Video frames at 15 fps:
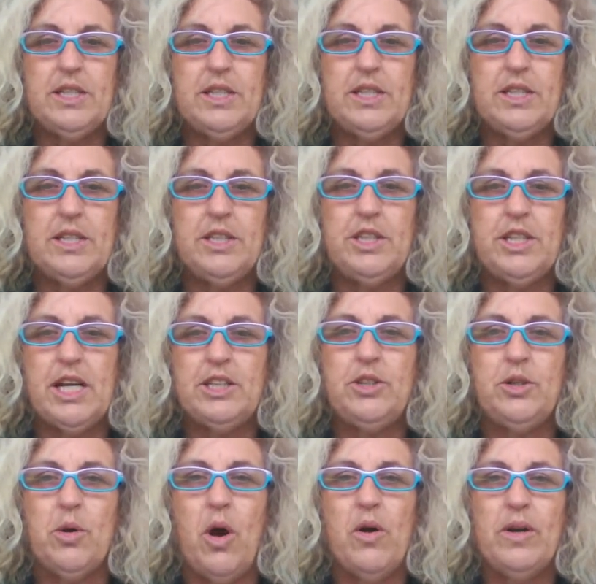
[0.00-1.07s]
I would
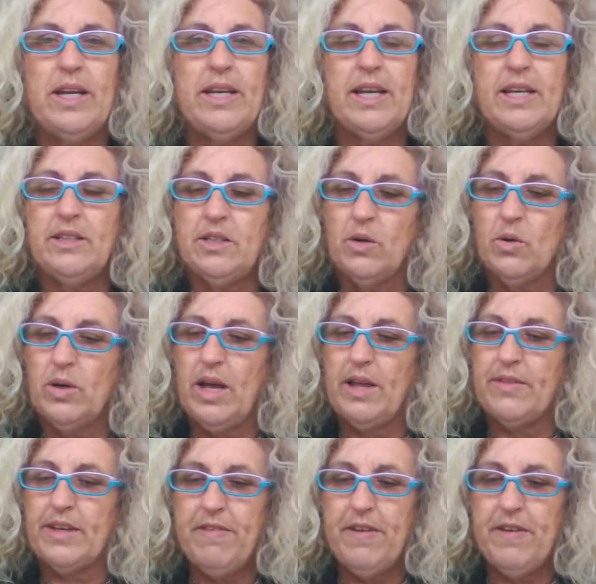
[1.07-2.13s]
suggest you only need to look
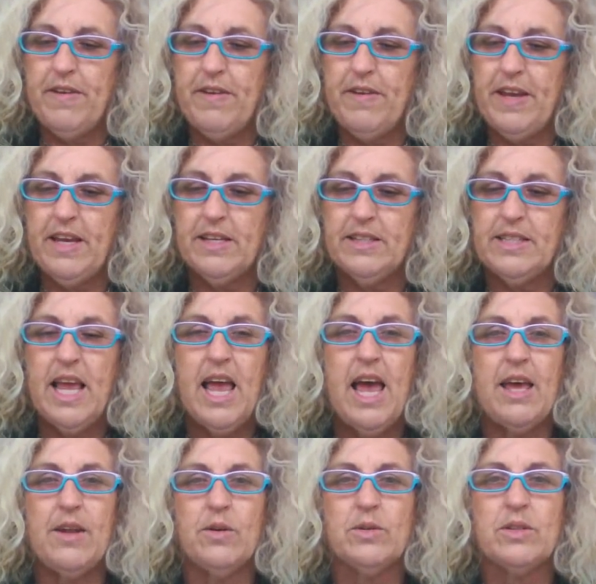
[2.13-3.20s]
at the gate figures
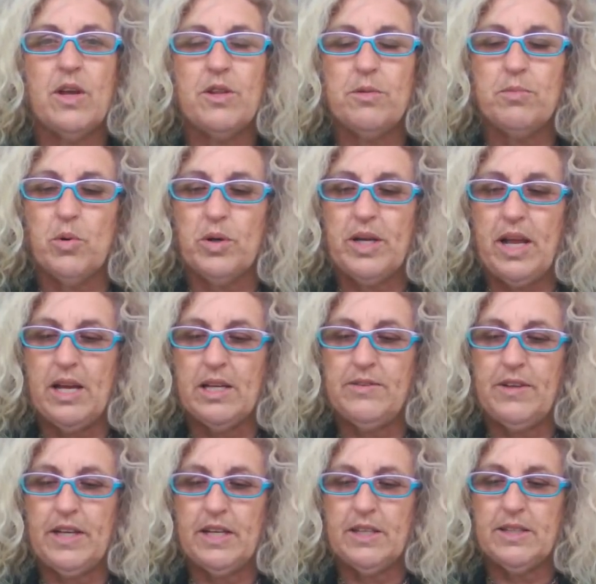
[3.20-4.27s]
and also the
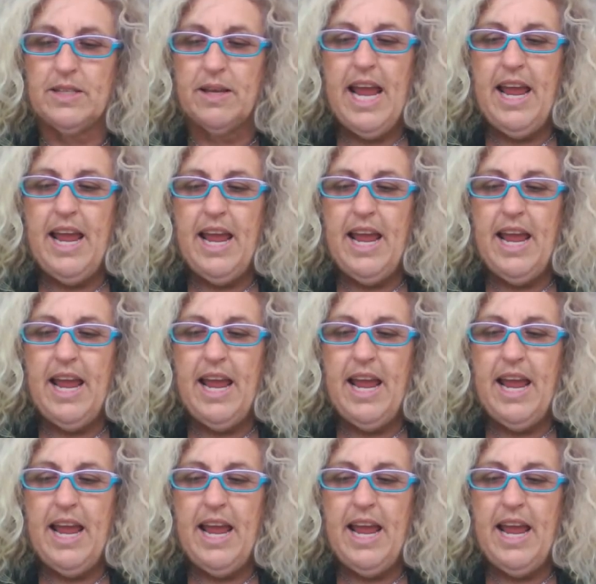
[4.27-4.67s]
broadcast figures.